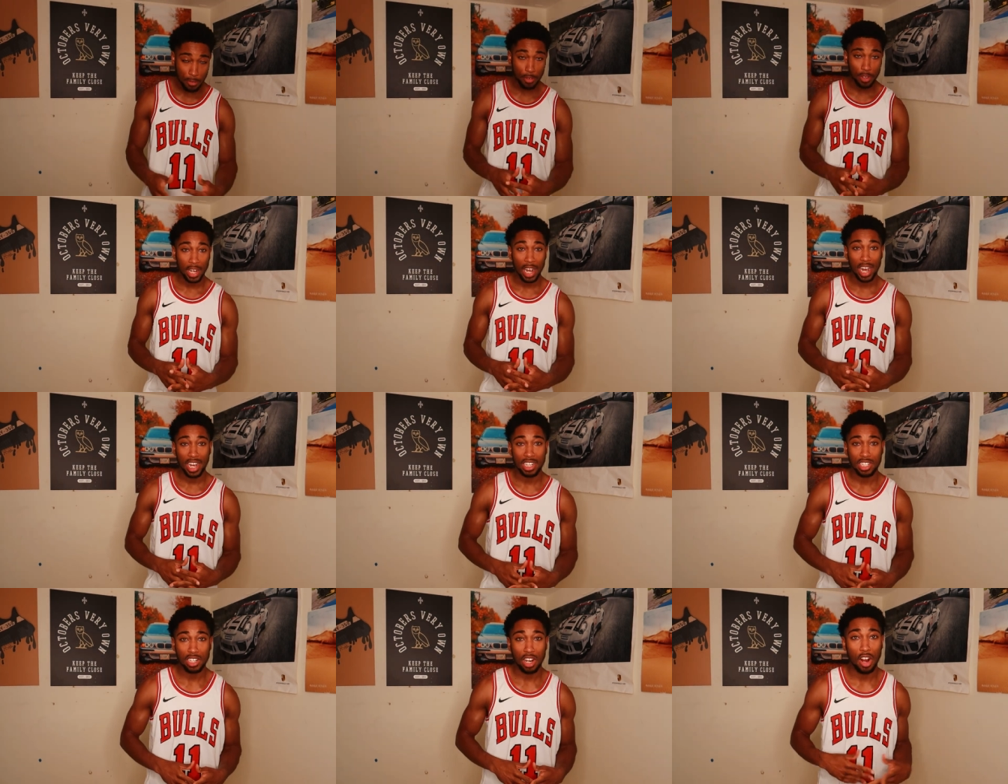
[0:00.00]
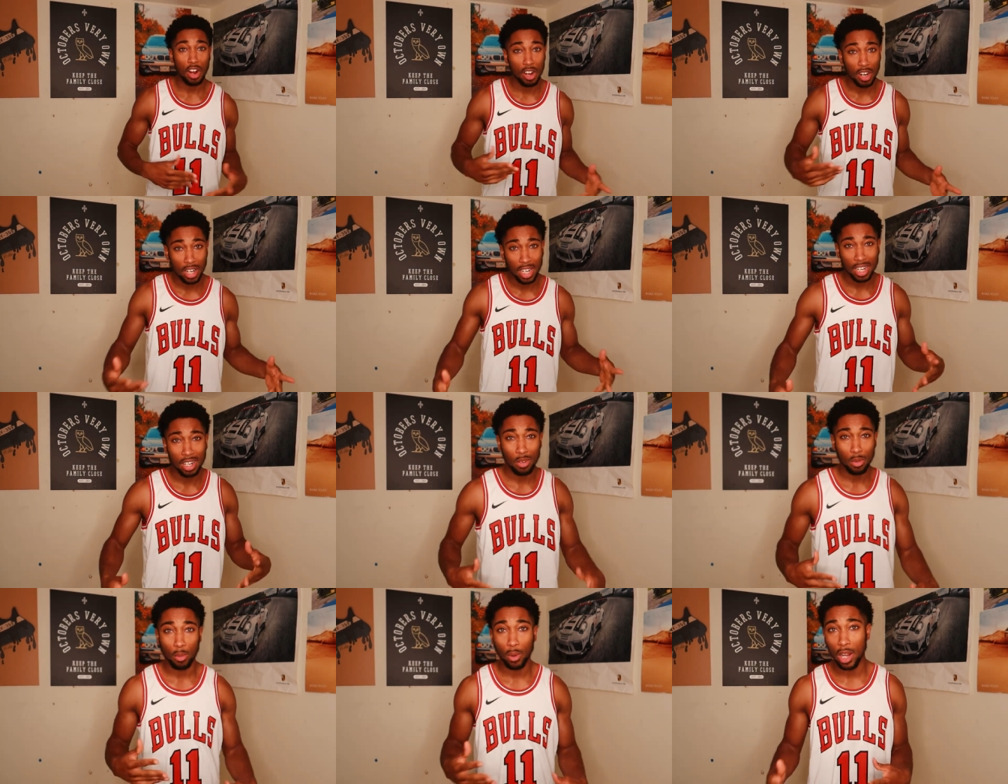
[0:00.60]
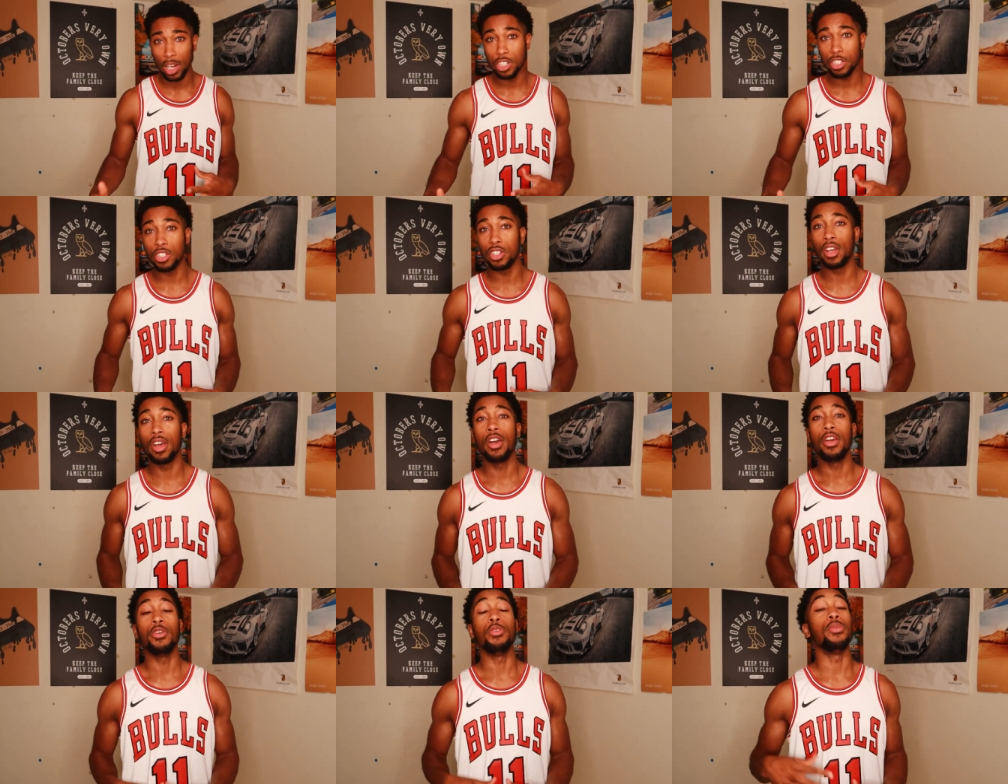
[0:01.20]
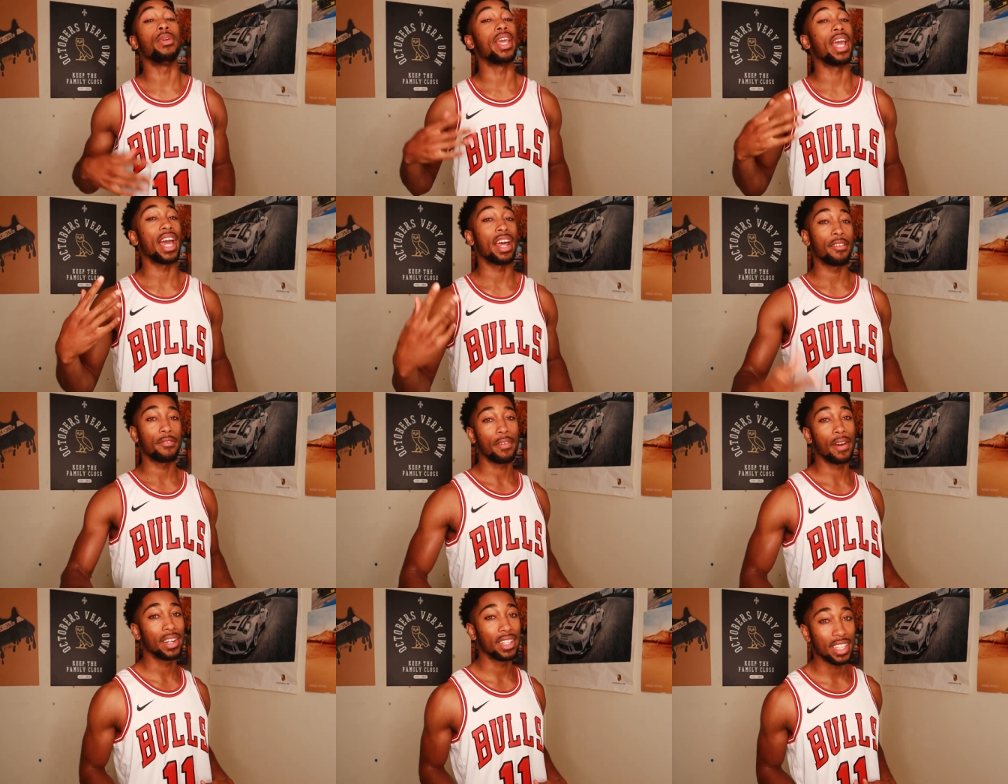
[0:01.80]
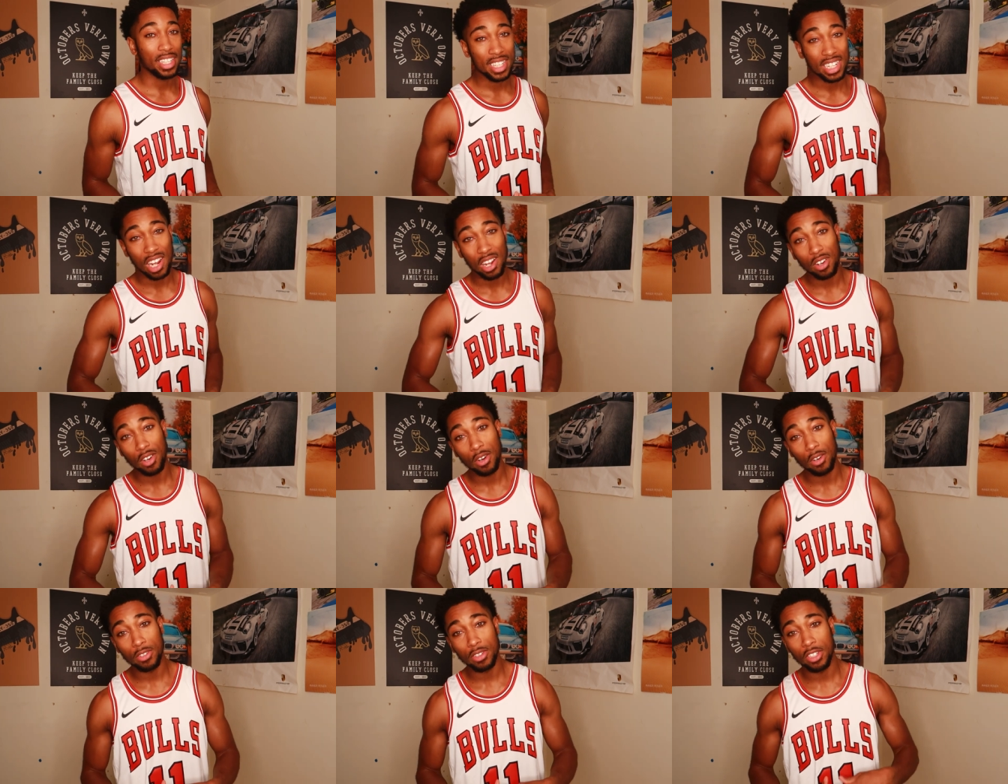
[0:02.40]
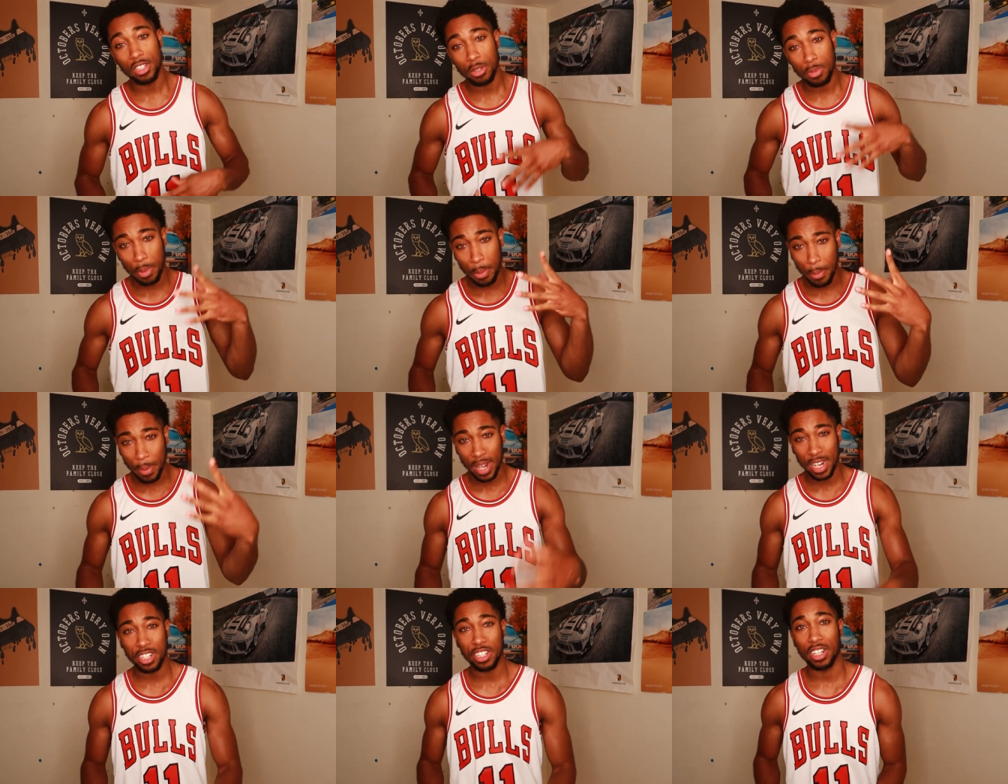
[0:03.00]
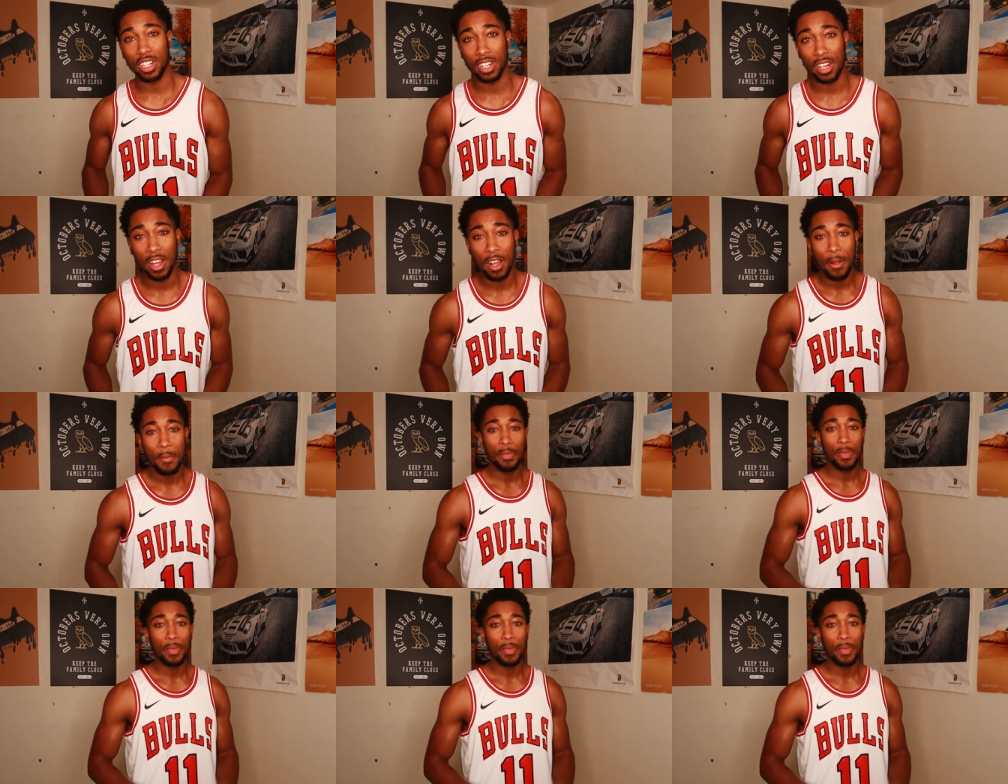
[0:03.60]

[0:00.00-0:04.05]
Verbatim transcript: if you guys aren't in a rush, you can find discount codes, just be patient.